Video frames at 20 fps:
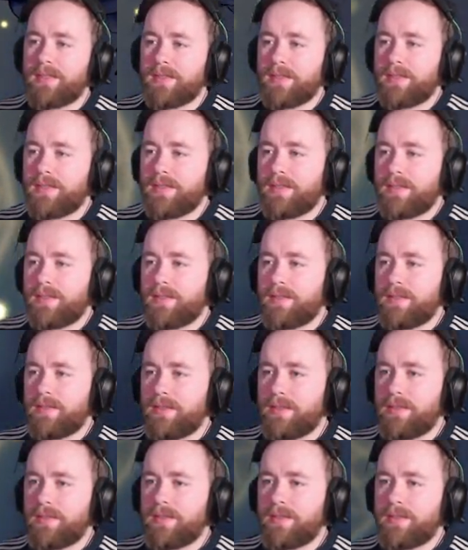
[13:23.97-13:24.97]

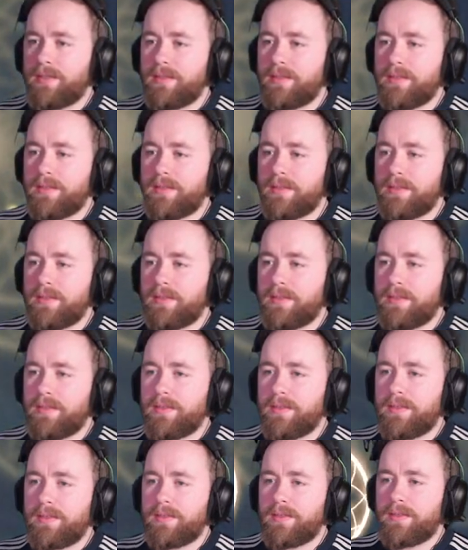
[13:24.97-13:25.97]

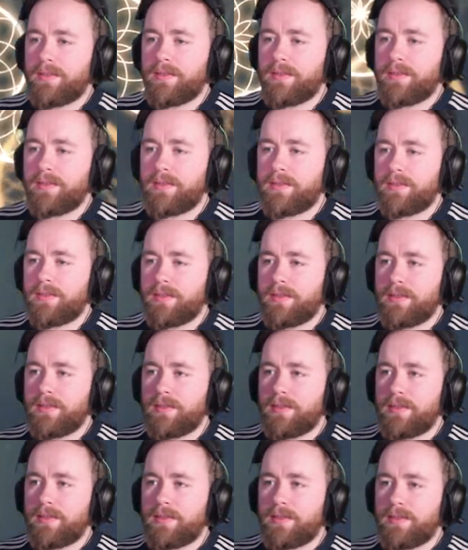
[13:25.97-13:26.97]

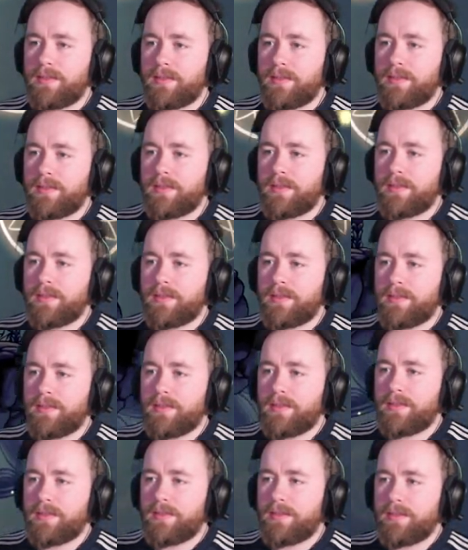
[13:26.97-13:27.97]

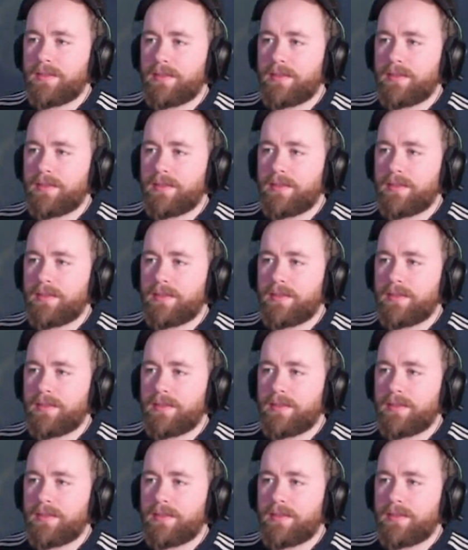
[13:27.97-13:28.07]
Nobody speaks.